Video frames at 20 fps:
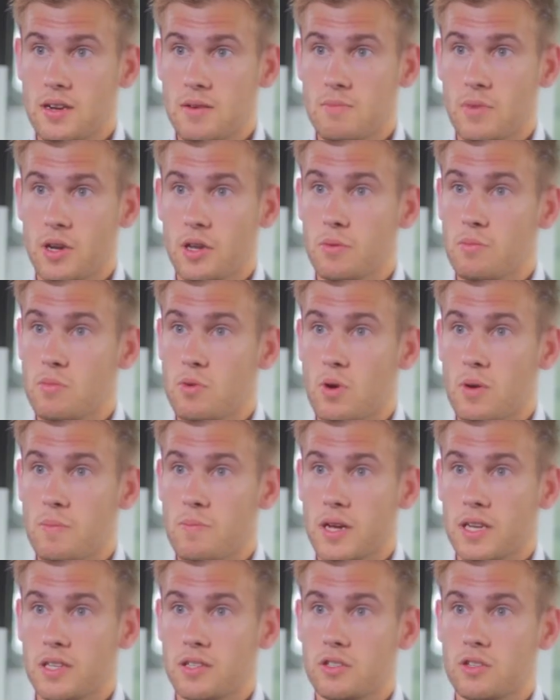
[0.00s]
my number one
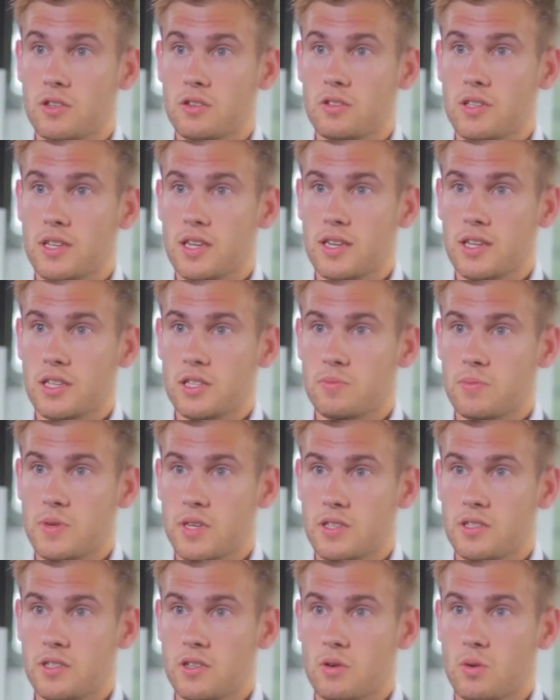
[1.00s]
mentor that I
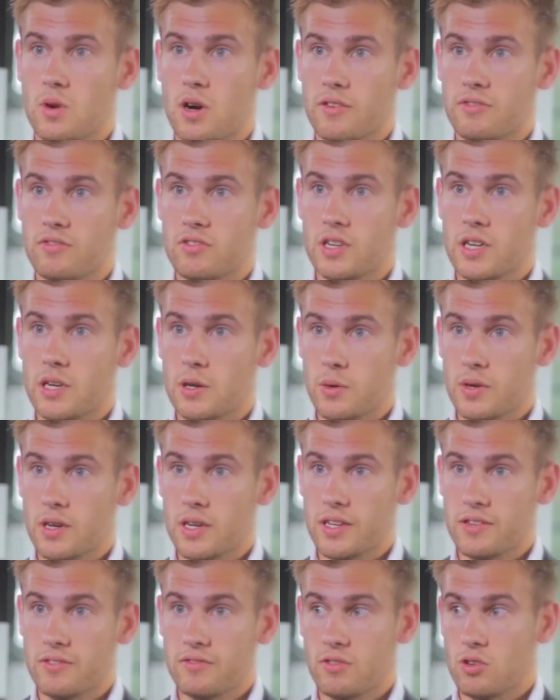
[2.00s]
speak to quite
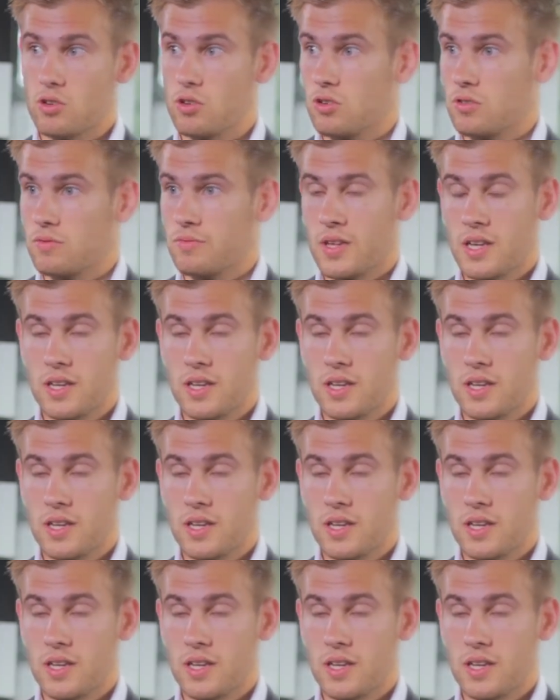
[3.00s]
frequently for